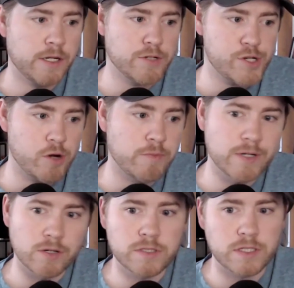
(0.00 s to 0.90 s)
Joe
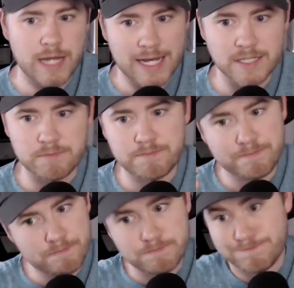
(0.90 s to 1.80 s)
Milton has
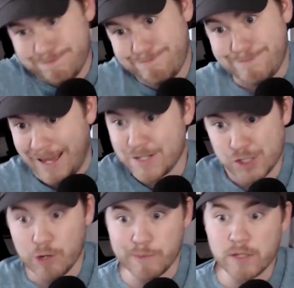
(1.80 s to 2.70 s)
been
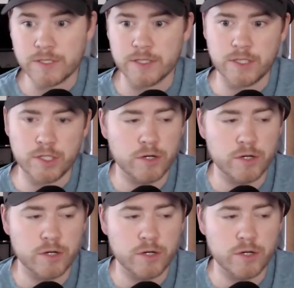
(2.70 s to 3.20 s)
Joe Milton.